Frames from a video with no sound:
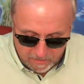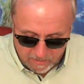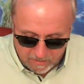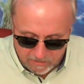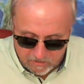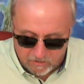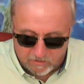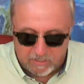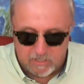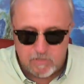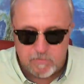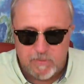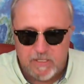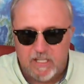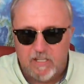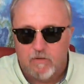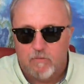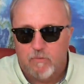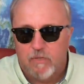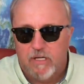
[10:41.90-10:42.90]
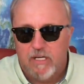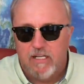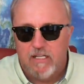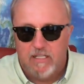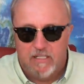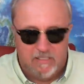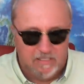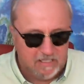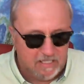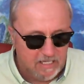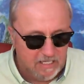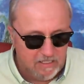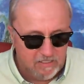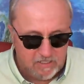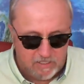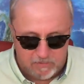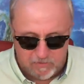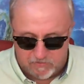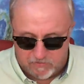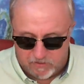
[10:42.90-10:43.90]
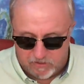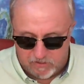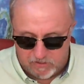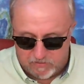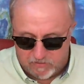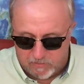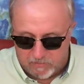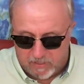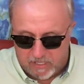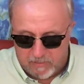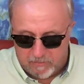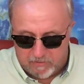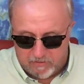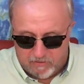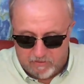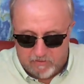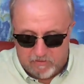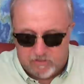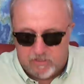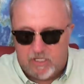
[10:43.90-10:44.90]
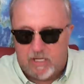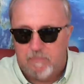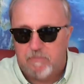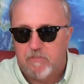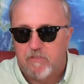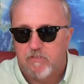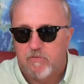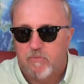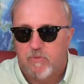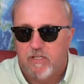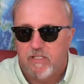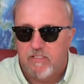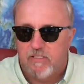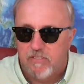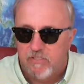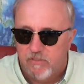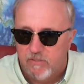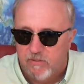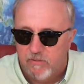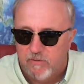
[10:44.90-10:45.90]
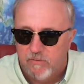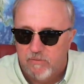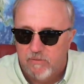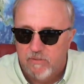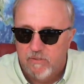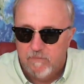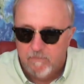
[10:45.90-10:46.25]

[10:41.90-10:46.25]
So let's begin reading in the King James Version of the Bible in Luke chapter 22.